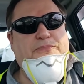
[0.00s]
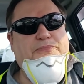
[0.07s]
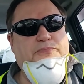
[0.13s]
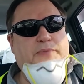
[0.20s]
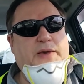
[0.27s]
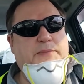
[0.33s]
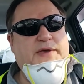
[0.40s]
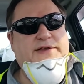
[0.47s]

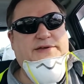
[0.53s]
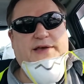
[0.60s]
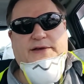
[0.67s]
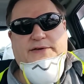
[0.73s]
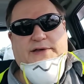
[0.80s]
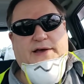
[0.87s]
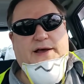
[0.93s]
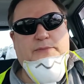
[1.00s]
Maybe 10
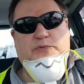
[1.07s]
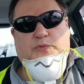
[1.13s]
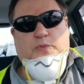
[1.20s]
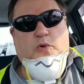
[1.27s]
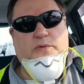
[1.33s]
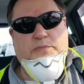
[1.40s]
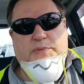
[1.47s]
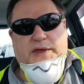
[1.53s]
times
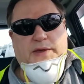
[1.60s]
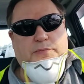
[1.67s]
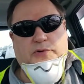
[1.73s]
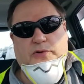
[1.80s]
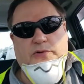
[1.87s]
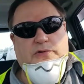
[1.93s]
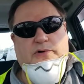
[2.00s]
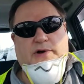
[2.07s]
more people
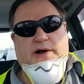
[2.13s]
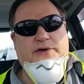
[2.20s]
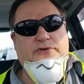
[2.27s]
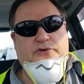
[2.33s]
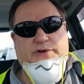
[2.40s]
or 100